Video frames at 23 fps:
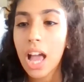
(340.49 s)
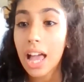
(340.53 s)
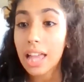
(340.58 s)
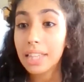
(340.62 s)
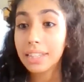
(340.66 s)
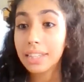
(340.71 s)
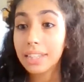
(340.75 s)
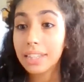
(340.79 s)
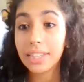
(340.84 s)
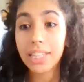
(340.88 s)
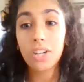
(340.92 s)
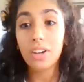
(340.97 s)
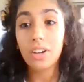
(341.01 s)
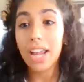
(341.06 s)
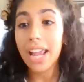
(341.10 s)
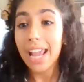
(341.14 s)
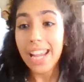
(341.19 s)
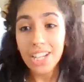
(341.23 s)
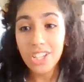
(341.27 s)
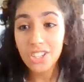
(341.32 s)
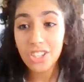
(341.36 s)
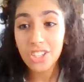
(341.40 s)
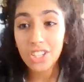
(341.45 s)
and their
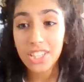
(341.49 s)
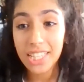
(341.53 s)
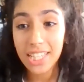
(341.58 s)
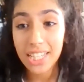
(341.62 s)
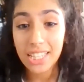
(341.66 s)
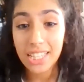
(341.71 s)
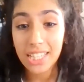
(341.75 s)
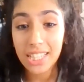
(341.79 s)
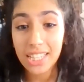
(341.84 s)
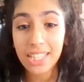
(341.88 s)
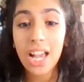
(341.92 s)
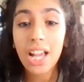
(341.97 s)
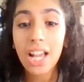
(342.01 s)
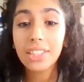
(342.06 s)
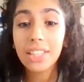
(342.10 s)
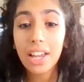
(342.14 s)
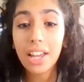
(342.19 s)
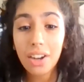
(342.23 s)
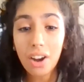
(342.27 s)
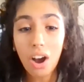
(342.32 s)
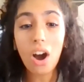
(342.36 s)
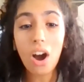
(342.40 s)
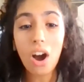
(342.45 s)
agencies
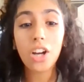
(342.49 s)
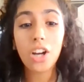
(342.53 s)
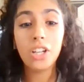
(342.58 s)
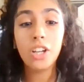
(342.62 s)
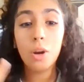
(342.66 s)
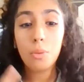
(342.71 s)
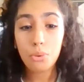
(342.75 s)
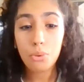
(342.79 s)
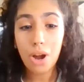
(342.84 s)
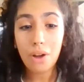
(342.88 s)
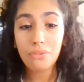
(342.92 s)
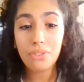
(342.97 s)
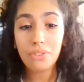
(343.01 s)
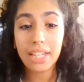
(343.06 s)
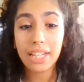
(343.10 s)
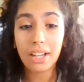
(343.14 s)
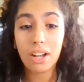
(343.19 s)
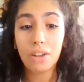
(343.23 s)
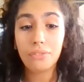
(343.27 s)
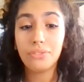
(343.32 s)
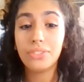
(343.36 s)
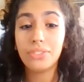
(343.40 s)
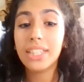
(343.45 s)
that are profiting
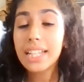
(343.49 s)
off.